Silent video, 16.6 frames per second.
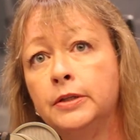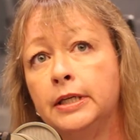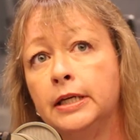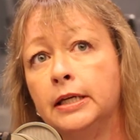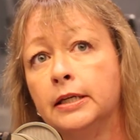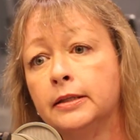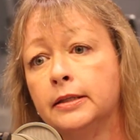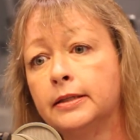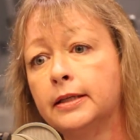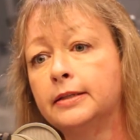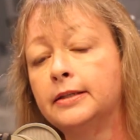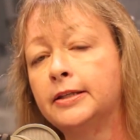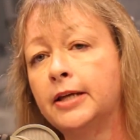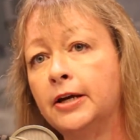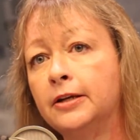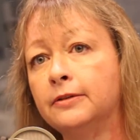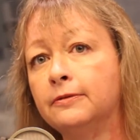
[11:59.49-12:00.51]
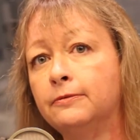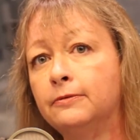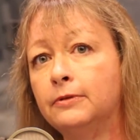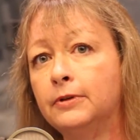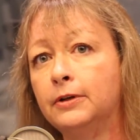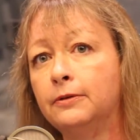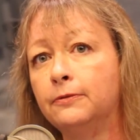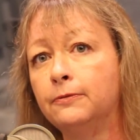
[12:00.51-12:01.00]
see is
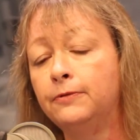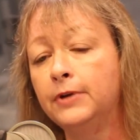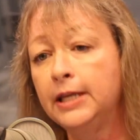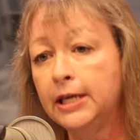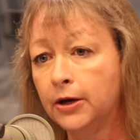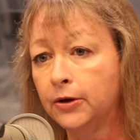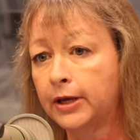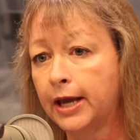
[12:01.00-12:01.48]
certain video